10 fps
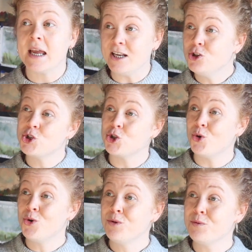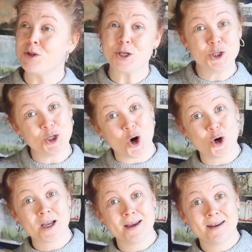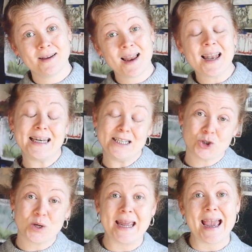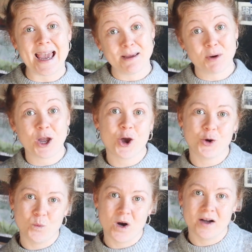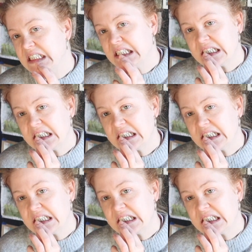In short, the dog literally ate my homework.